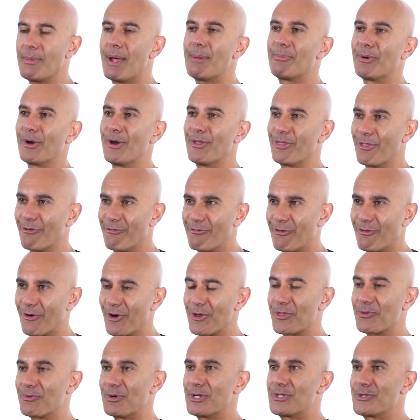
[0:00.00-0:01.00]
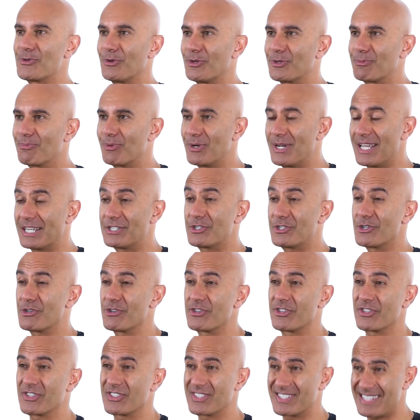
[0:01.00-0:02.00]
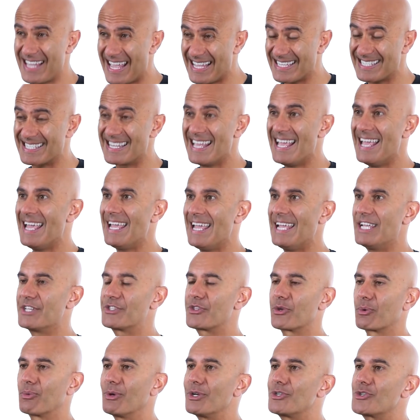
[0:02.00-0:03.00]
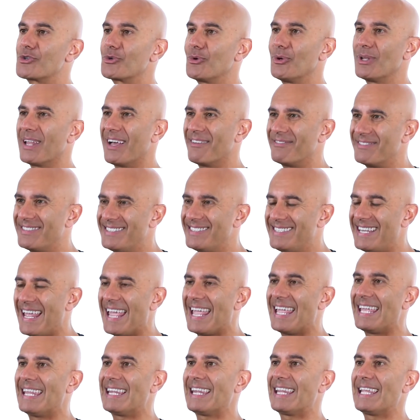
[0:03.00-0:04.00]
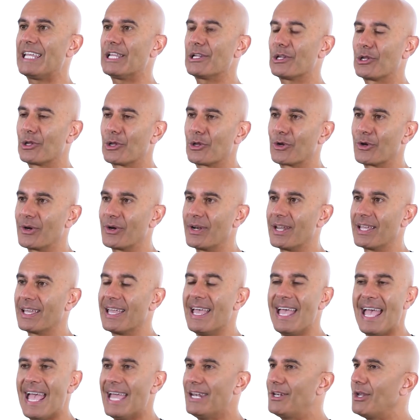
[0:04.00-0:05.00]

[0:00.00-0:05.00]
remember, the fourth ritual to predict your success is the ritual of daily learning.